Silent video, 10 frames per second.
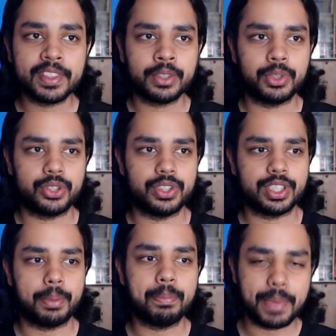which
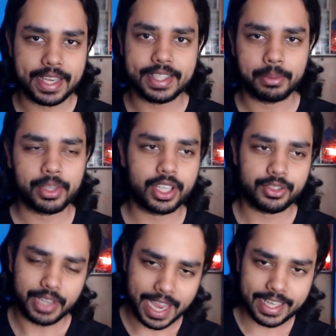is amazing
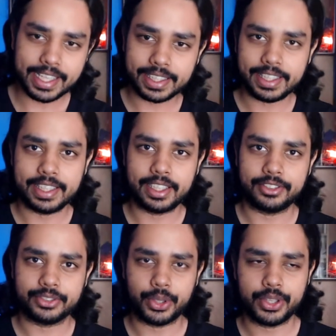because we're ending the year,
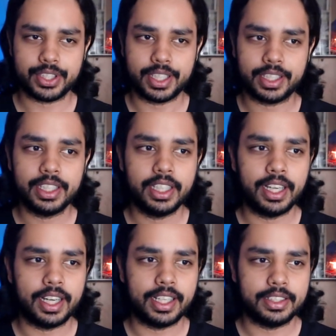of course. And
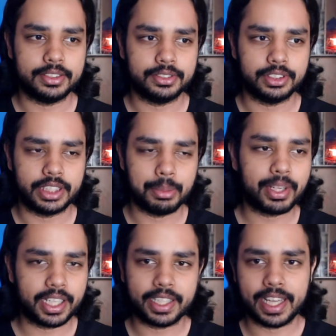uh,
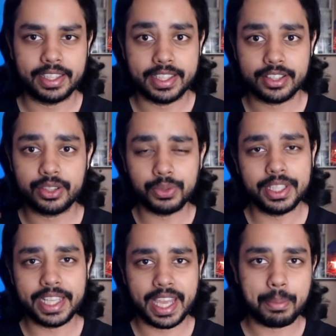Gamer Connect had this
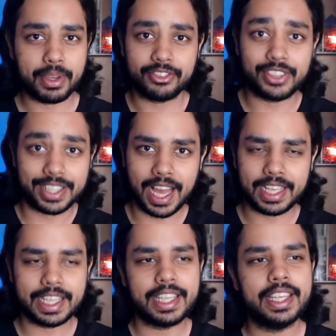three-day epic
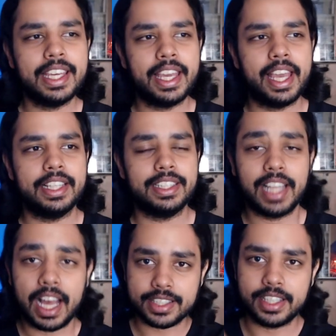finale, and the
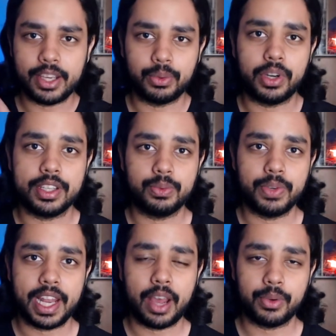last day was
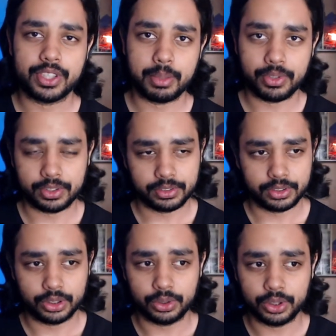where I was able
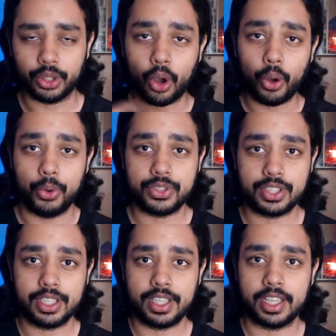to, you know,
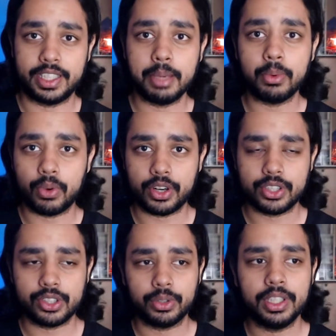host a game award
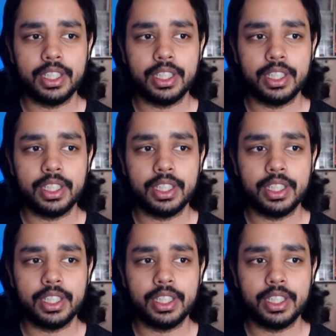show